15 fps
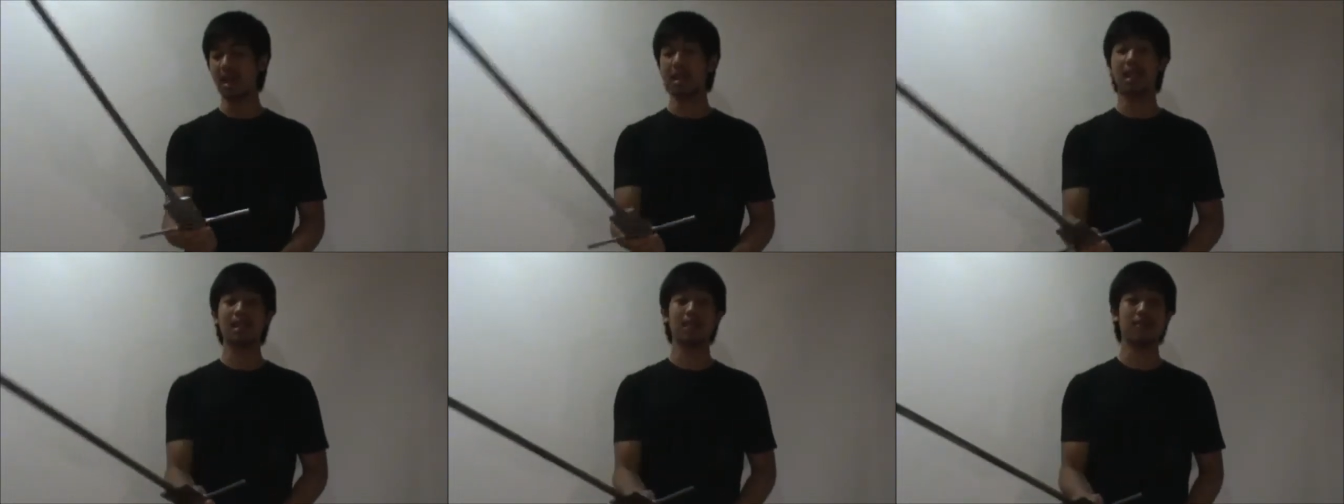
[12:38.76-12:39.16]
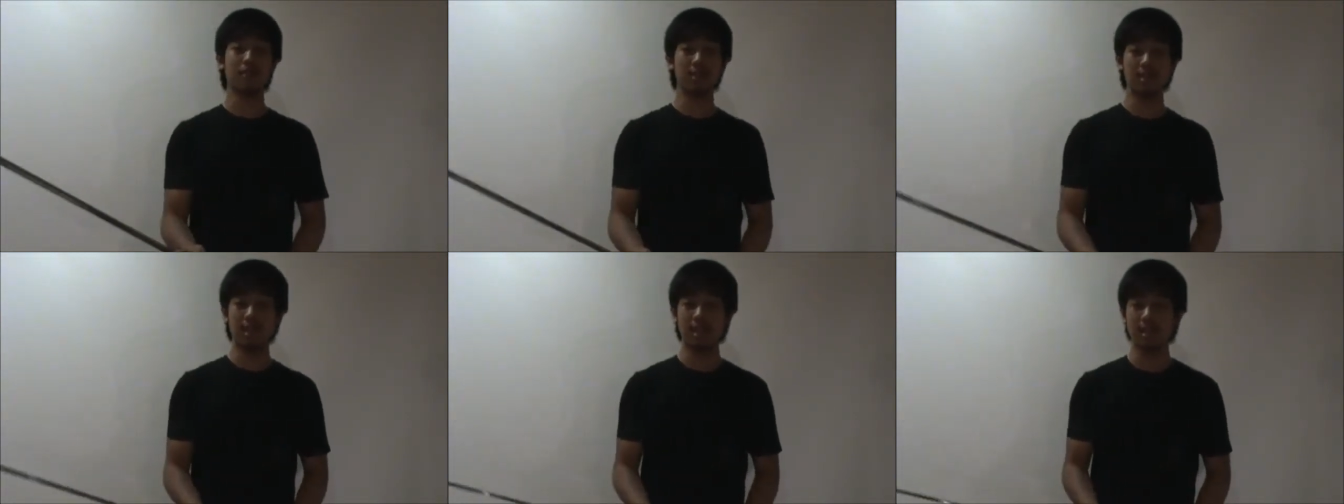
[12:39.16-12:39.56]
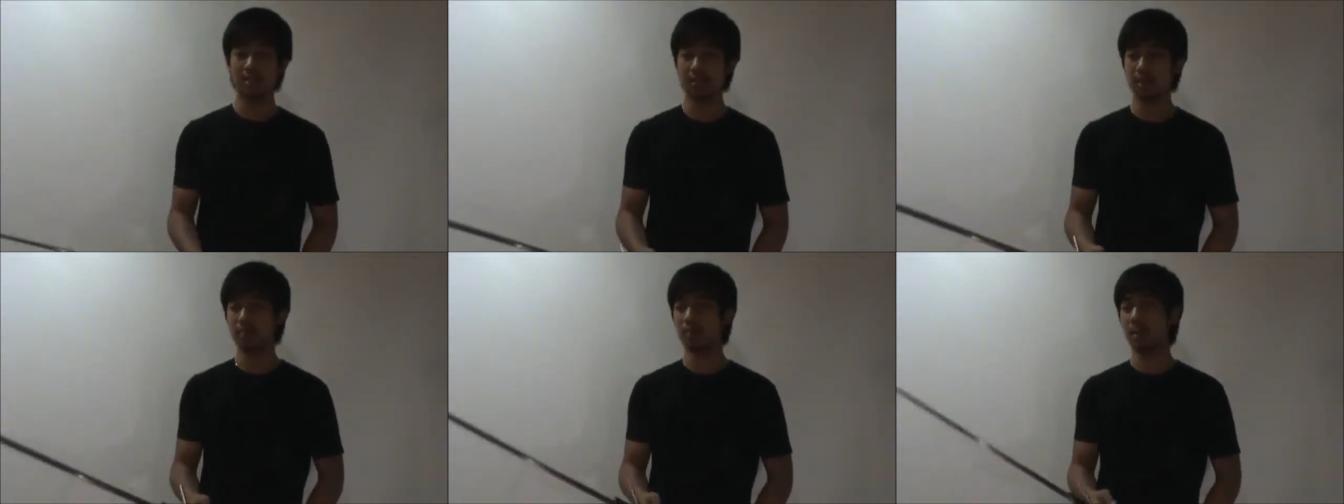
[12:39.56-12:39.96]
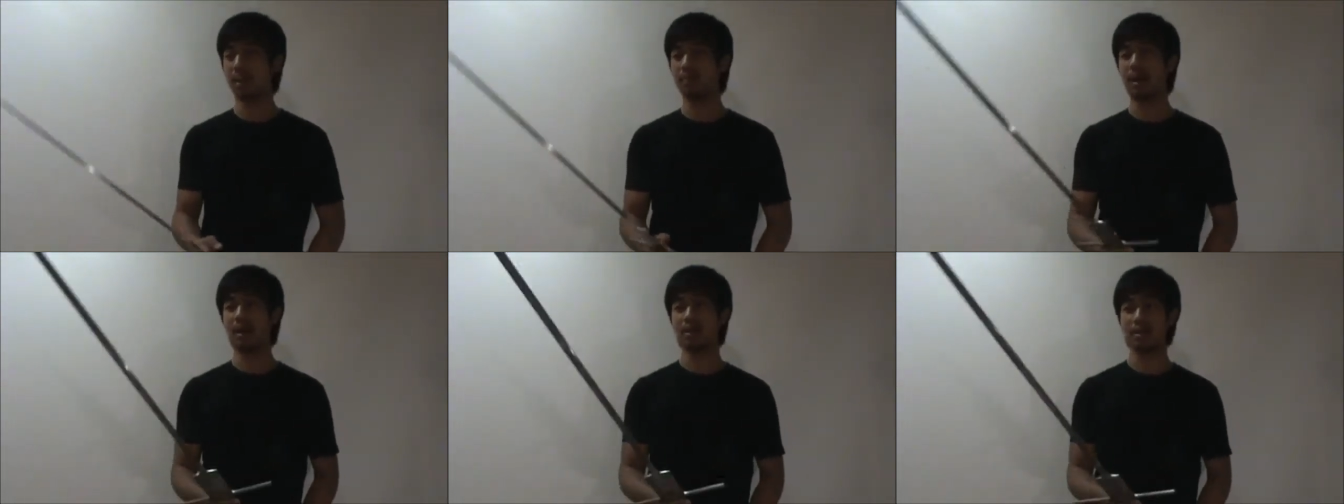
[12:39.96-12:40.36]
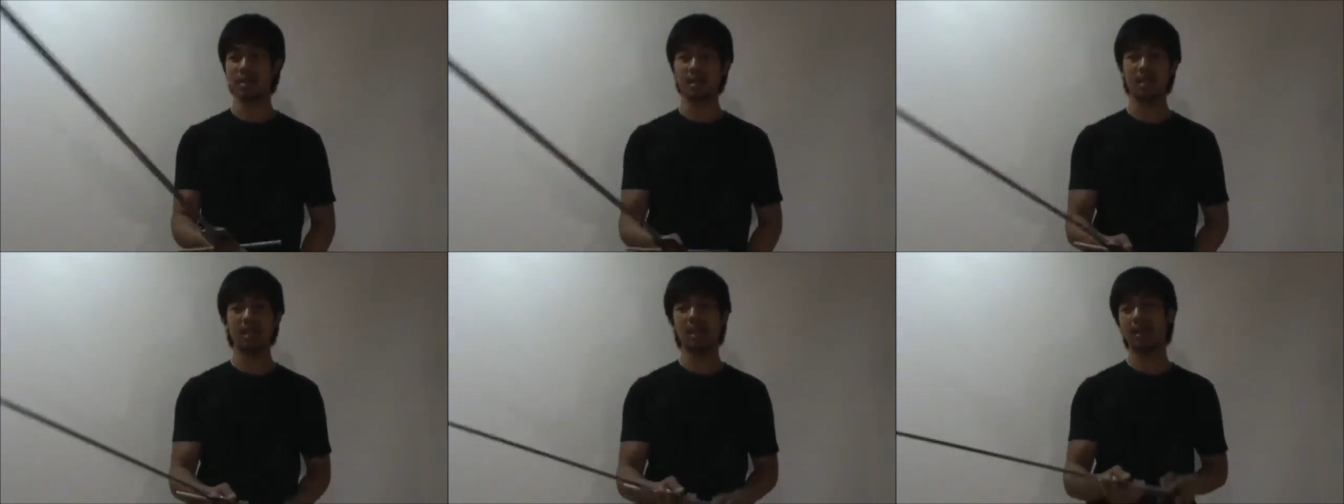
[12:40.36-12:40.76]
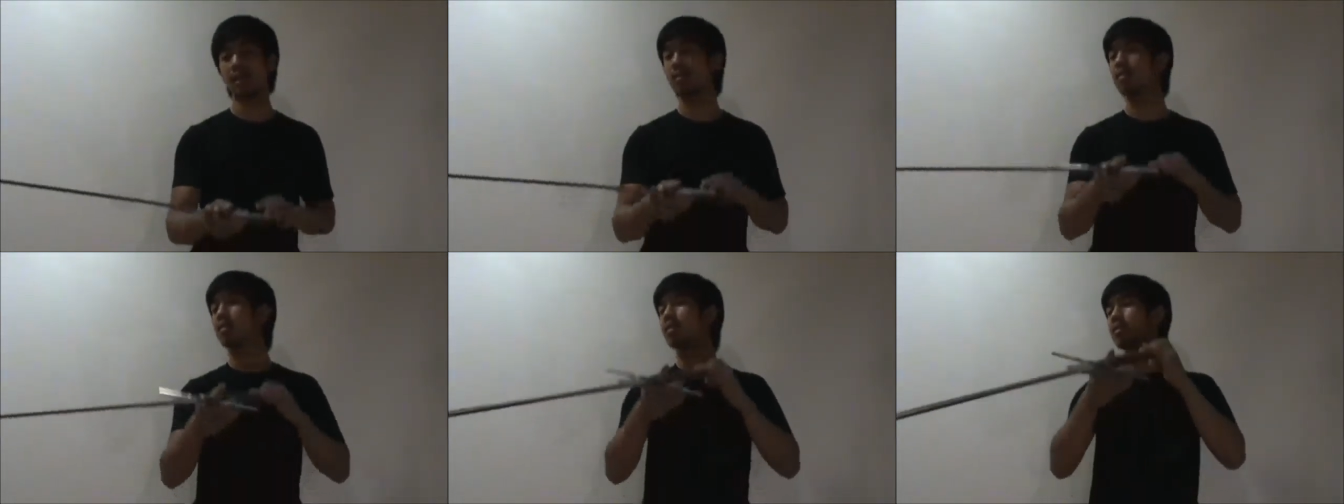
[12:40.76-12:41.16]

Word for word: a lot of good things from Chlebowski and